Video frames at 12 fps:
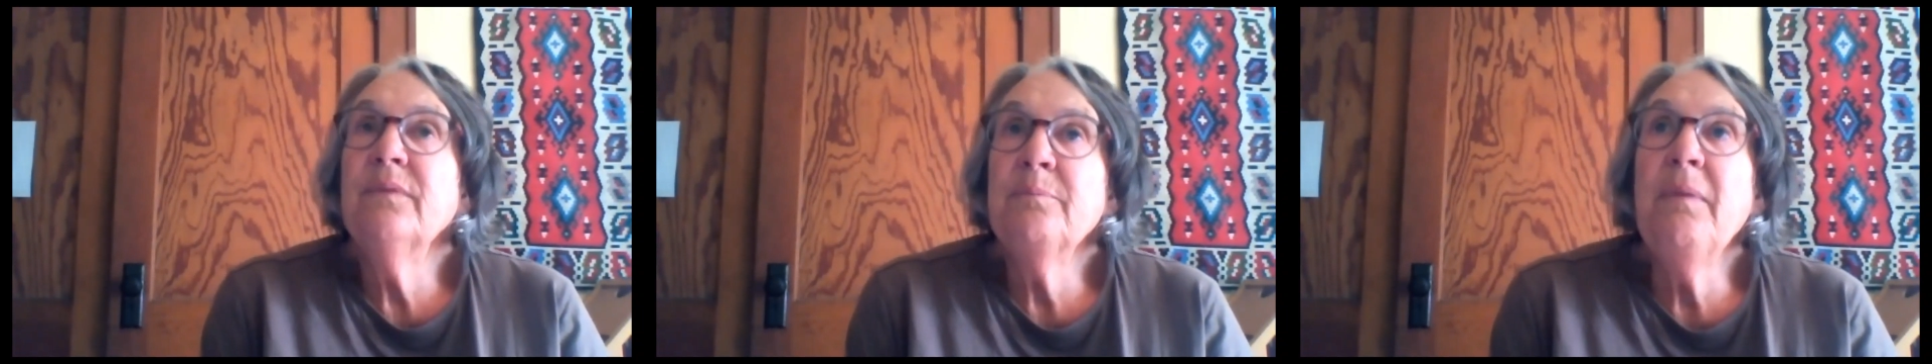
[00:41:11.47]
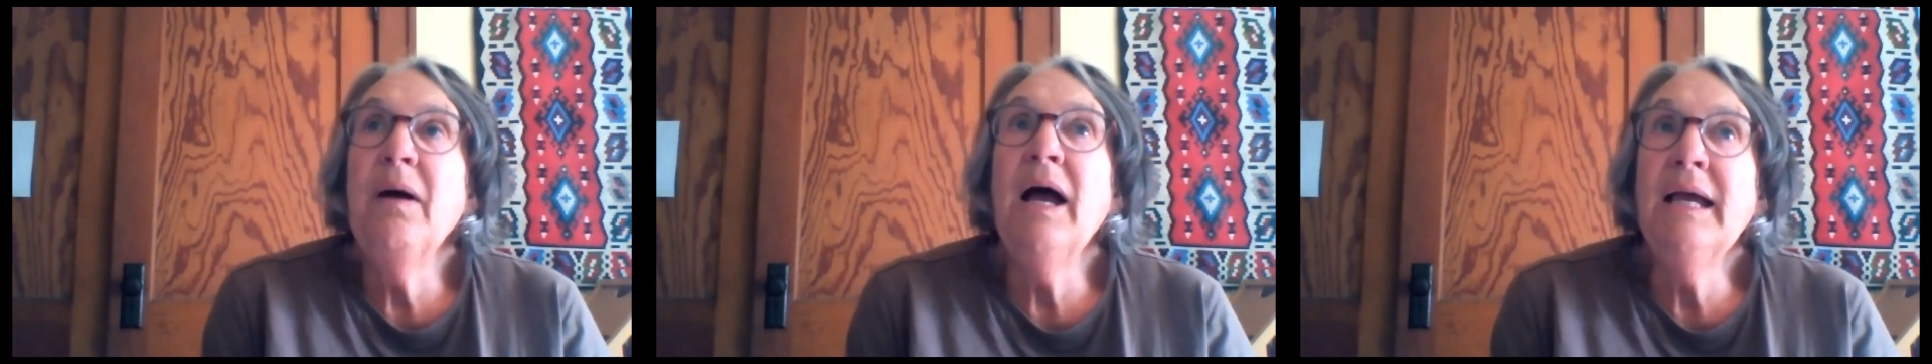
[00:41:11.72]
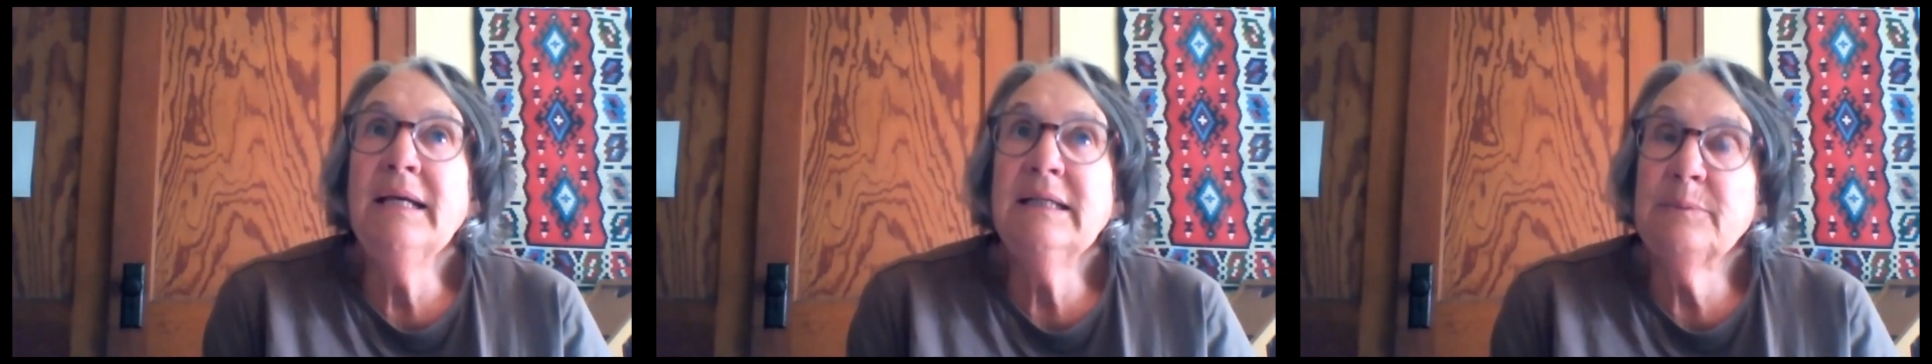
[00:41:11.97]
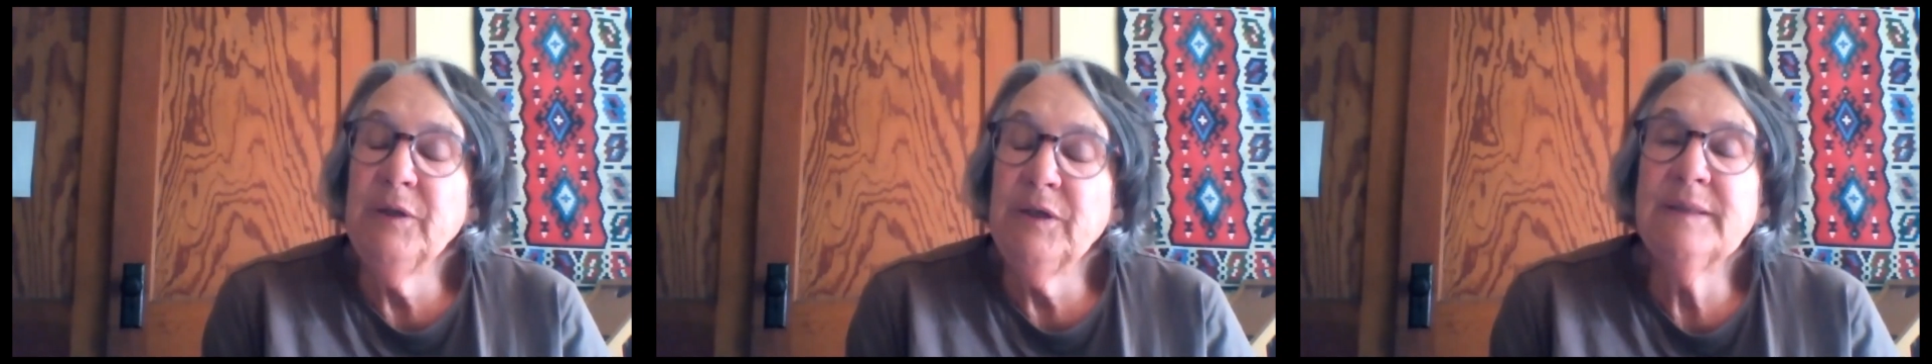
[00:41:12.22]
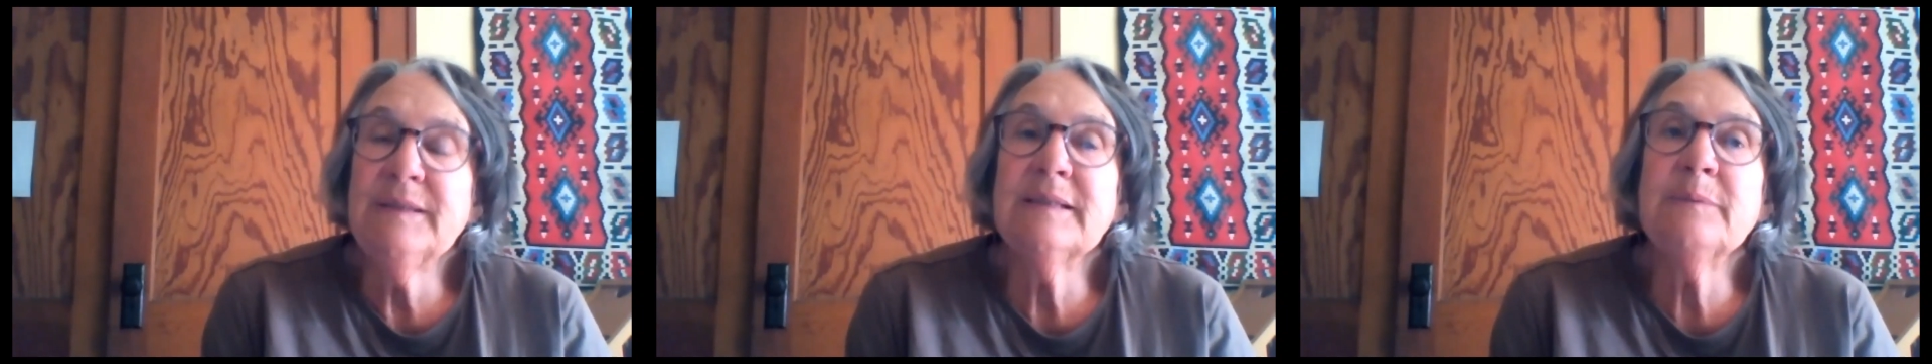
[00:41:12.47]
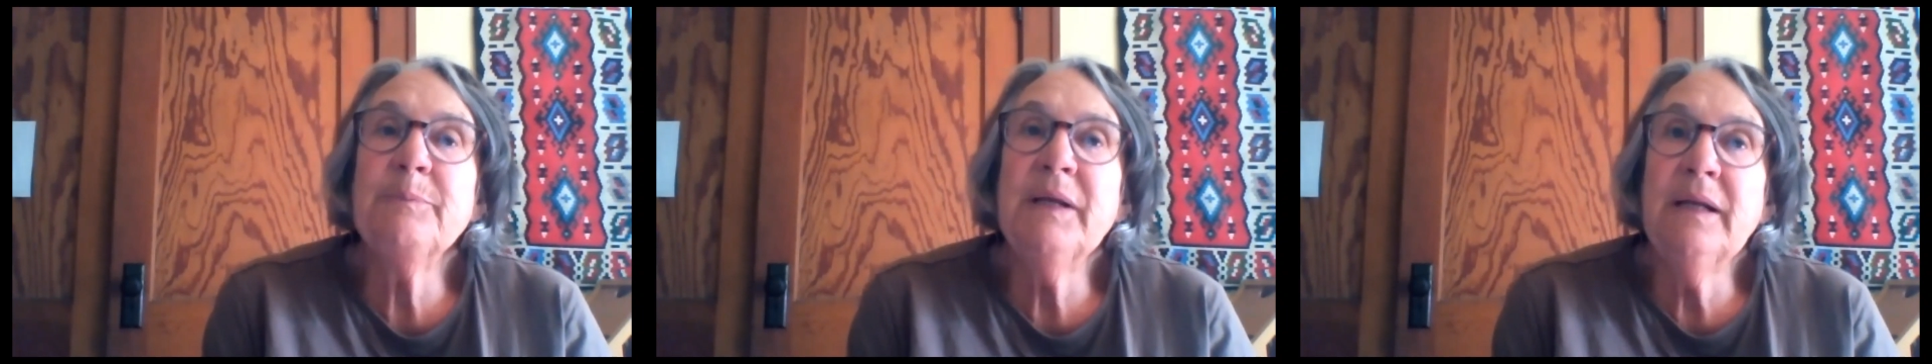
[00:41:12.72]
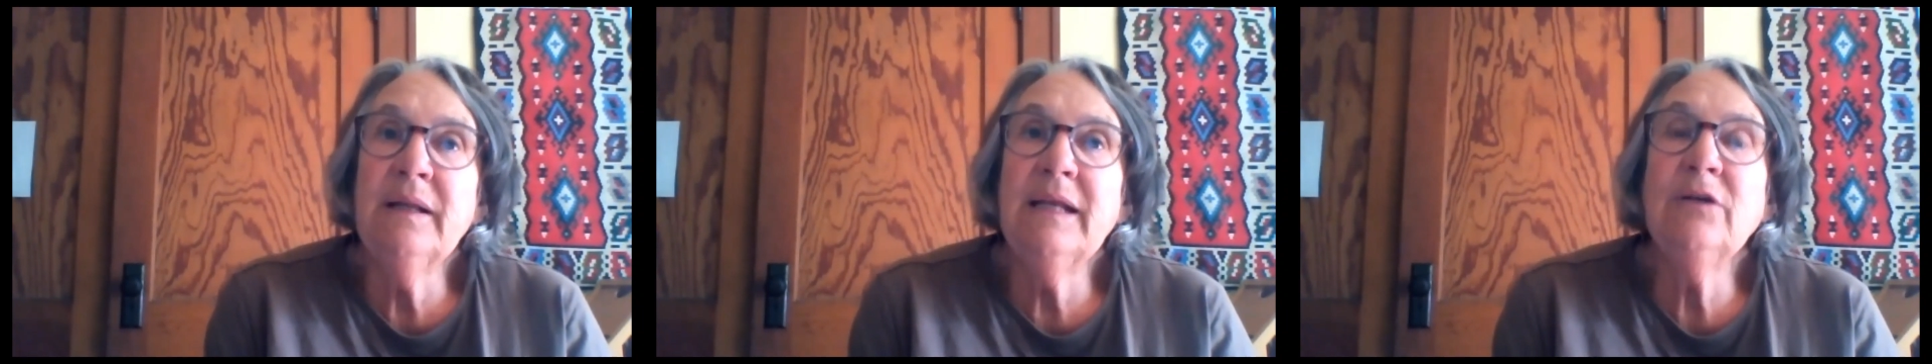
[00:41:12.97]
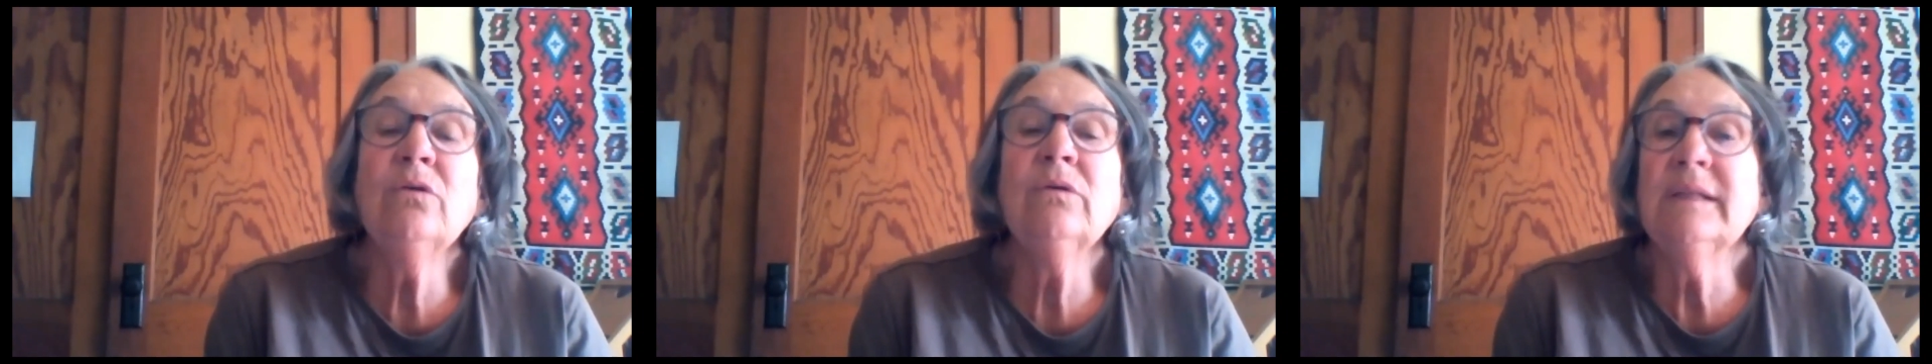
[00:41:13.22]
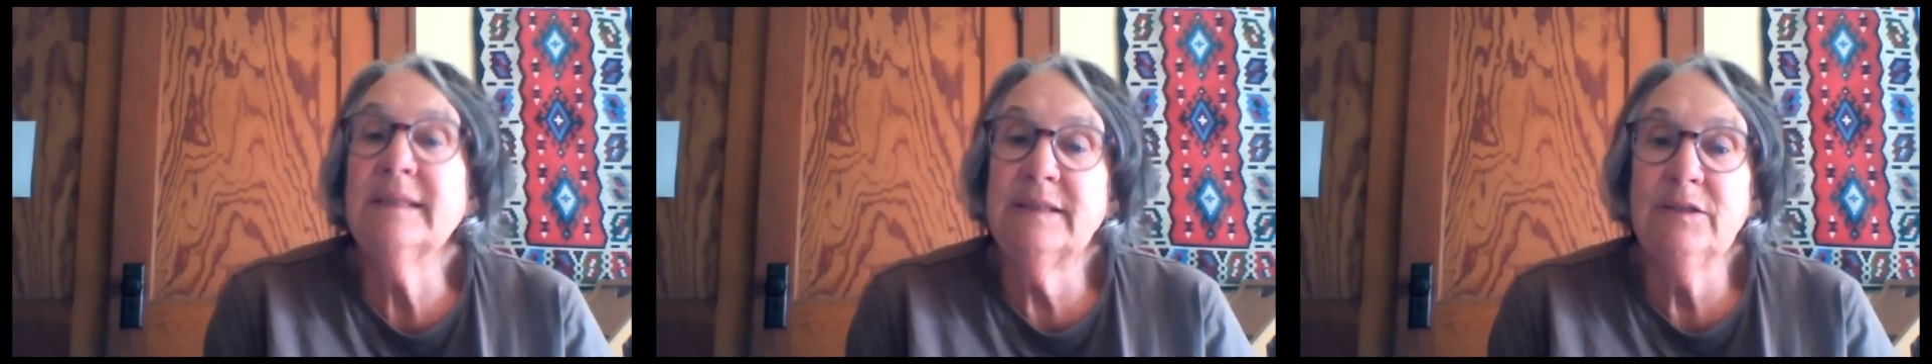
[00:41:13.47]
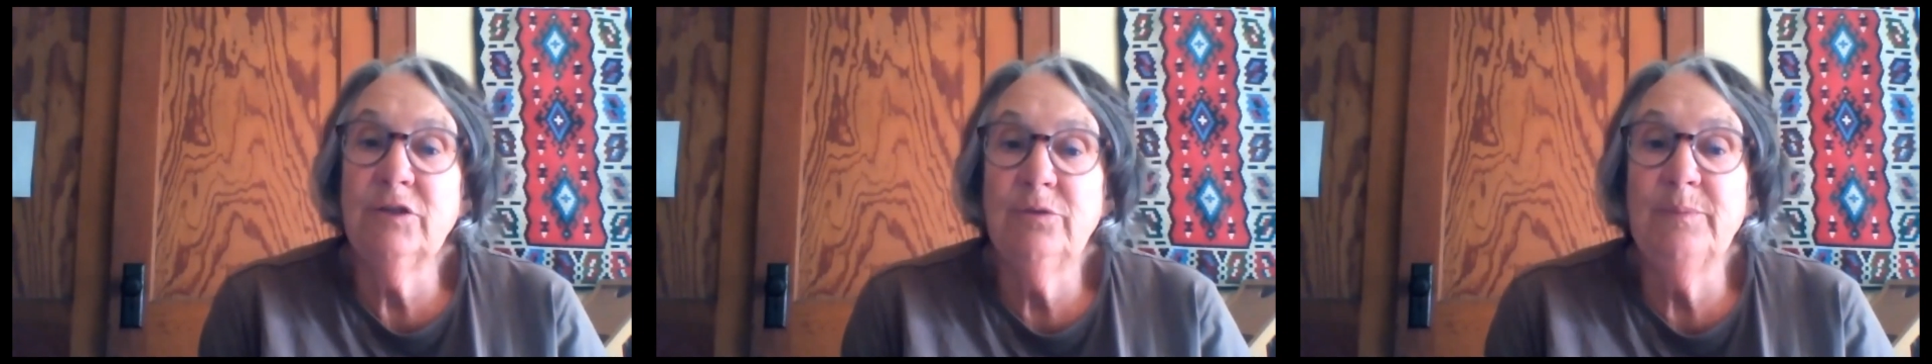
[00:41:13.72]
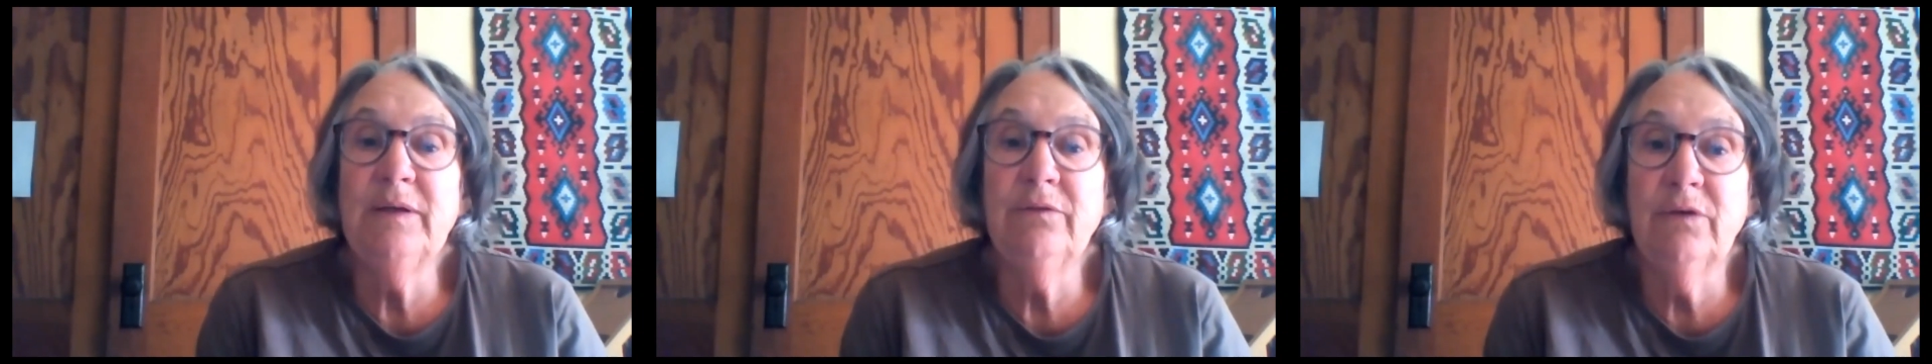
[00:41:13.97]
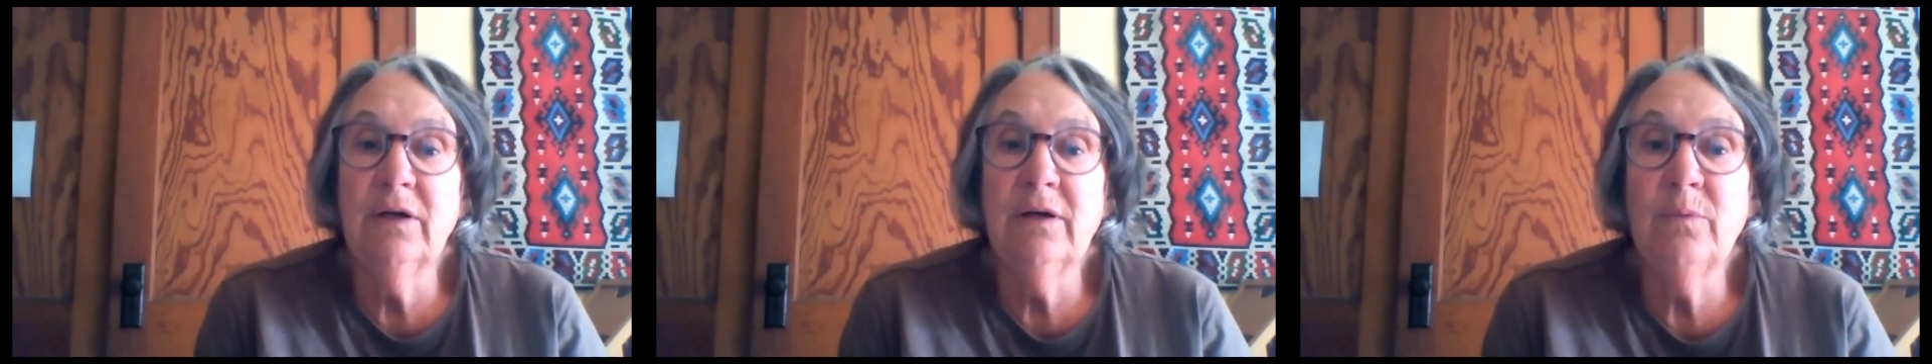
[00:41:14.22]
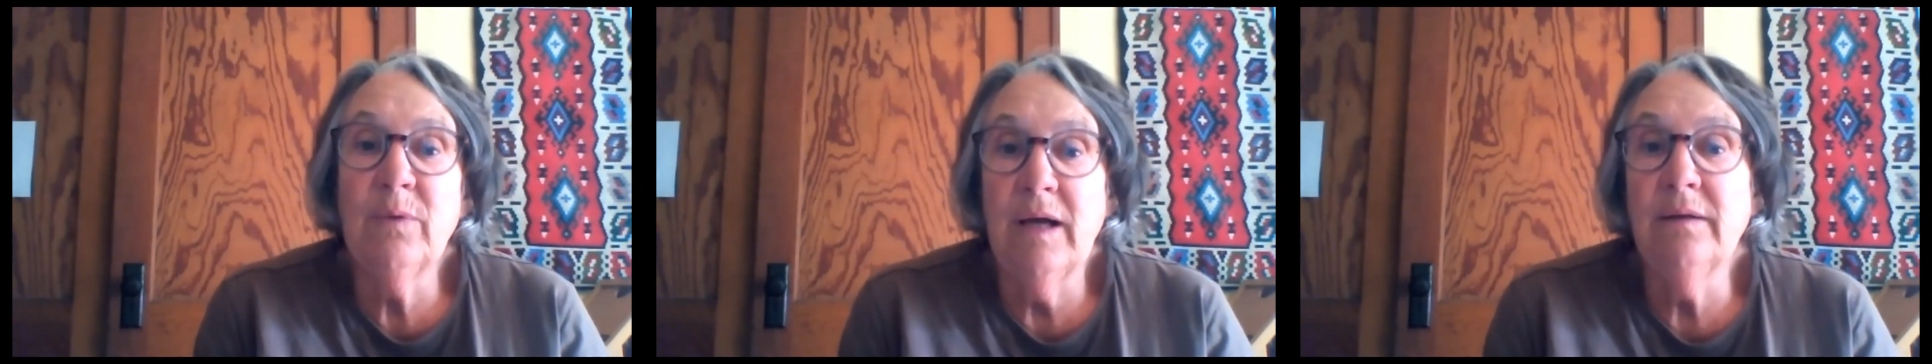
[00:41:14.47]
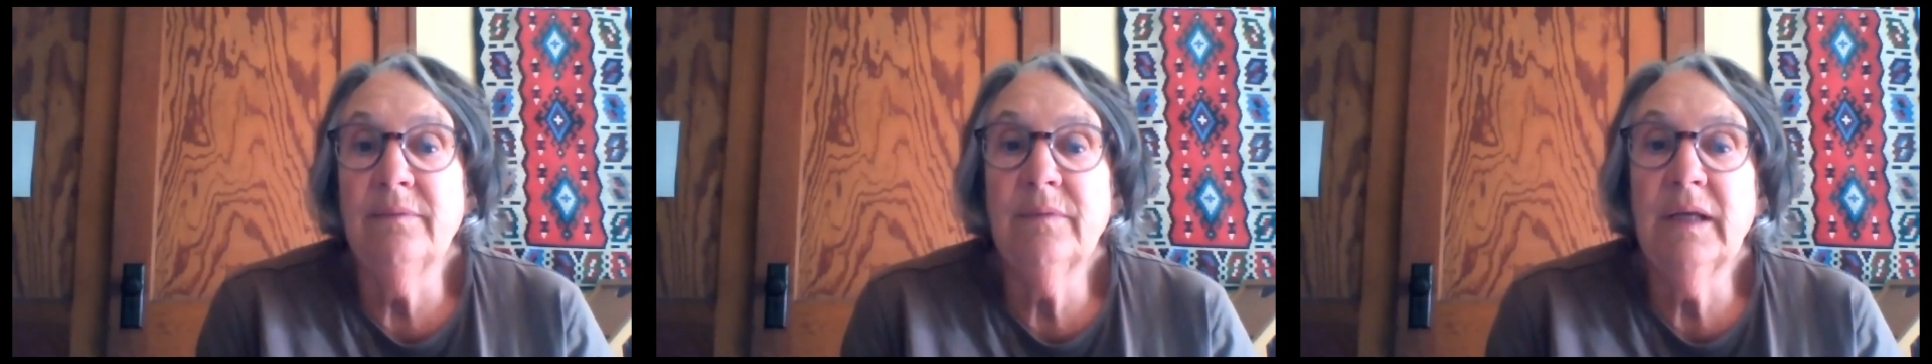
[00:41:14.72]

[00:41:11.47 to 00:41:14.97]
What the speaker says: My experience has been they don't listen to me very well,